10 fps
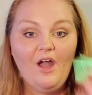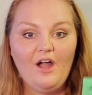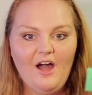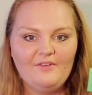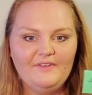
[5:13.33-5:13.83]

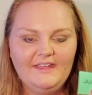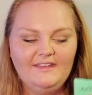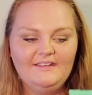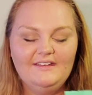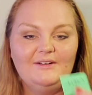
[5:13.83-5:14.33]
Coffee,
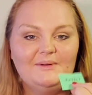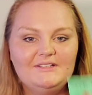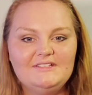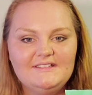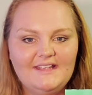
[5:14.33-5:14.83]

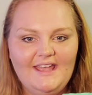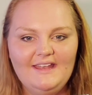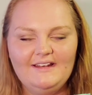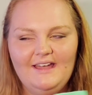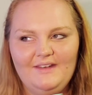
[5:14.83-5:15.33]
which is
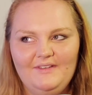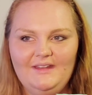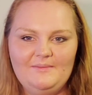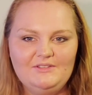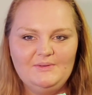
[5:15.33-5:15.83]
again kind of
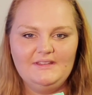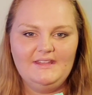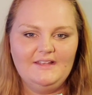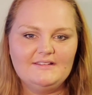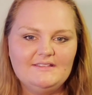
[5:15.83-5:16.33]
an in-between
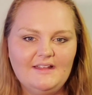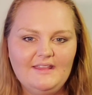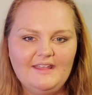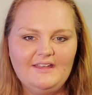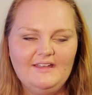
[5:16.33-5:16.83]
thing. It's not
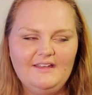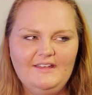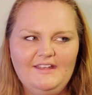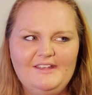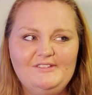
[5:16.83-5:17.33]
like a
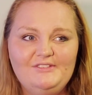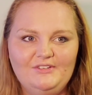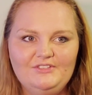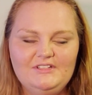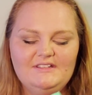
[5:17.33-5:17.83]

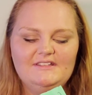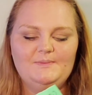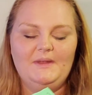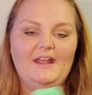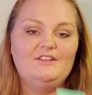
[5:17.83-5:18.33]
indulgence,
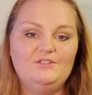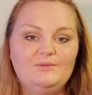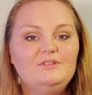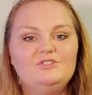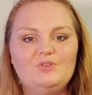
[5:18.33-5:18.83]
but I
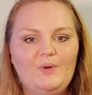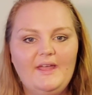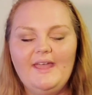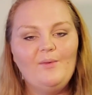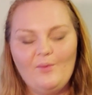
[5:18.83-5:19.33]
do enjoy
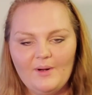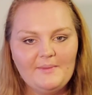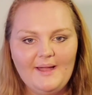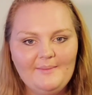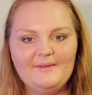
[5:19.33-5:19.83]
a warm
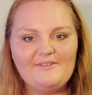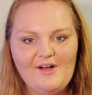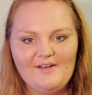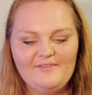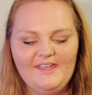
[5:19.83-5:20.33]
cup of
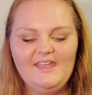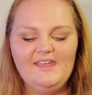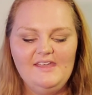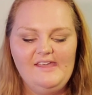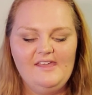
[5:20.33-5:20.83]
coffee,
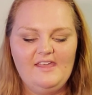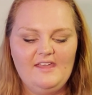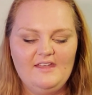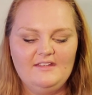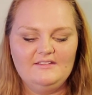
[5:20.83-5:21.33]

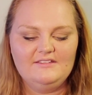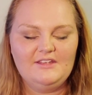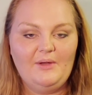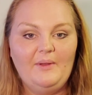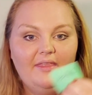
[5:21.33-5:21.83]
and
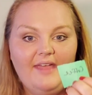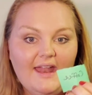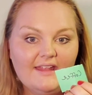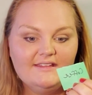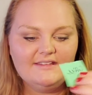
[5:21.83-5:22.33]
so
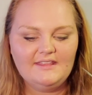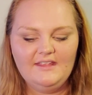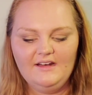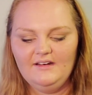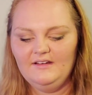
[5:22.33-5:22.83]
that is in
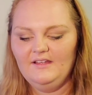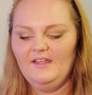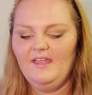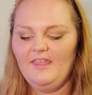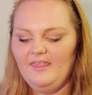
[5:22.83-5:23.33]
there.
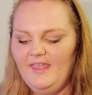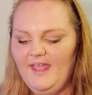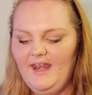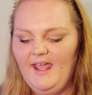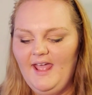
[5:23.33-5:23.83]

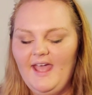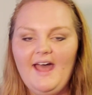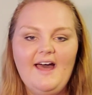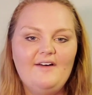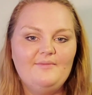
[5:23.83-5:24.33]
Then I
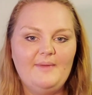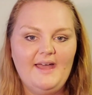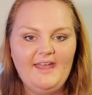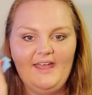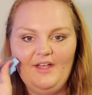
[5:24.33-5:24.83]
have
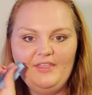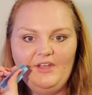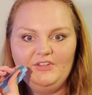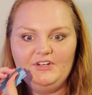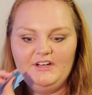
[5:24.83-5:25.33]
my healthy
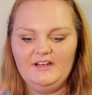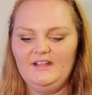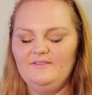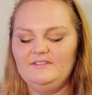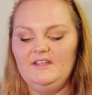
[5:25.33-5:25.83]

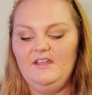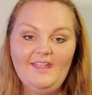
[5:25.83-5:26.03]
alternatives.